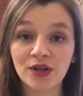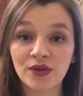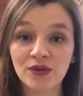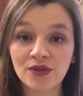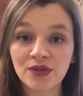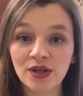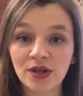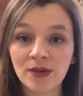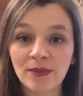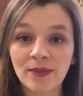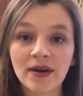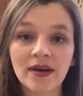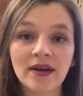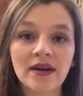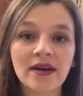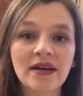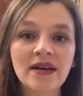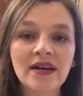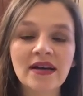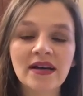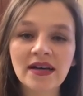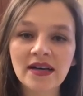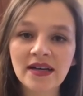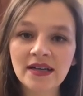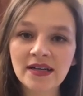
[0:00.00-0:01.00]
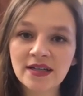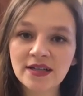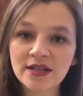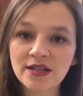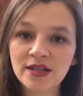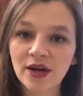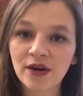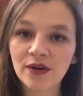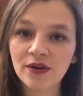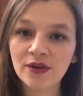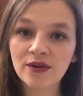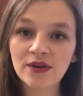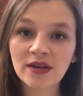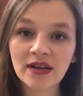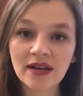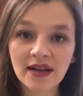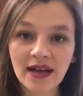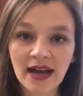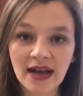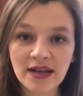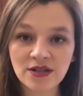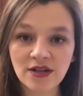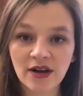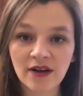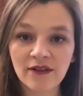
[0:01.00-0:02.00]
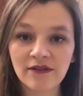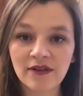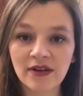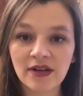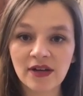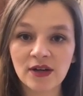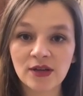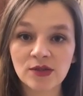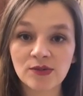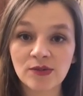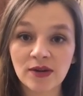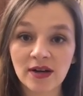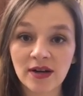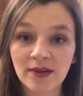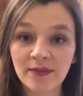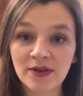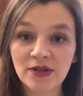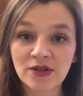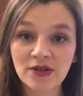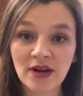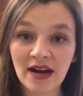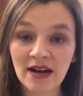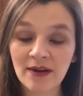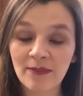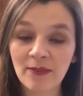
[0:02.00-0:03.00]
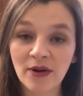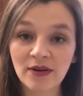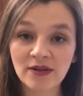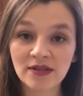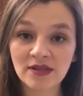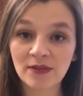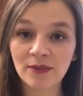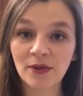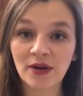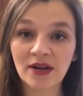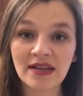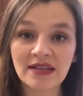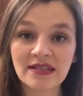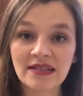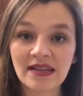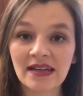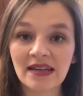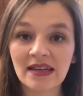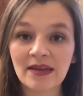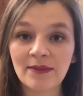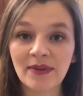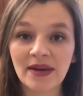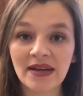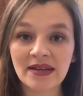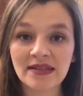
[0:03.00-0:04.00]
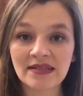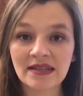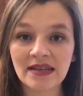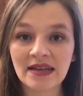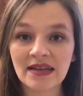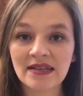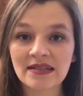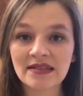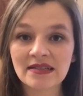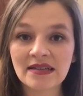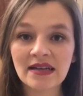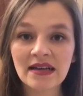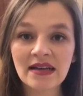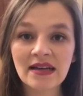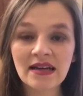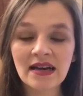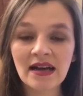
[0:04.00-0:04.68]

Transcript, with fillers: YouTube. So you can catch our videos. We're gonna be trying to post them on a daily basis.